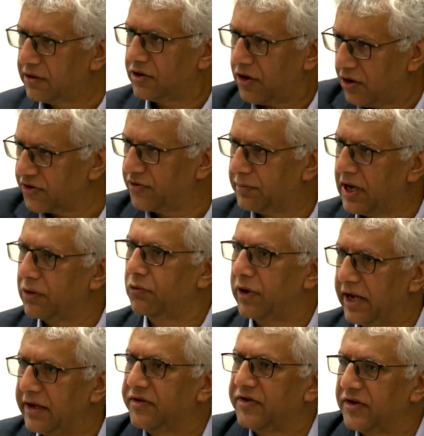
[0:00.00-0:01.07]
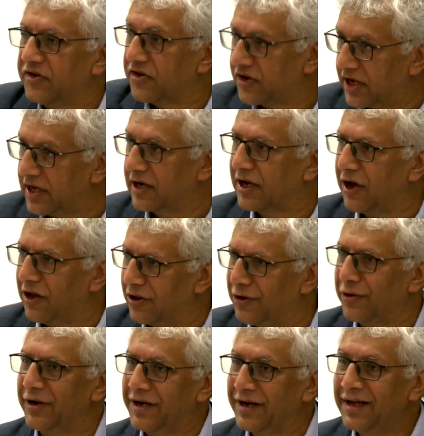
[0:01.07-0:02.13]
talks about race and skin
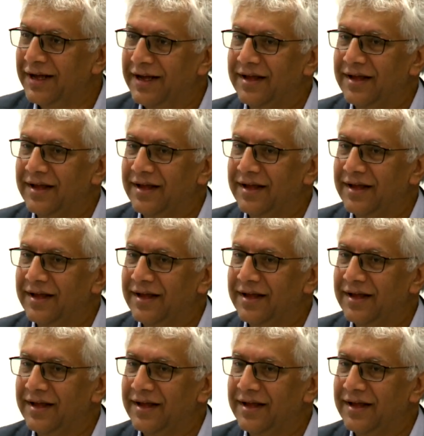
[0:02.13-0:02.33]
color and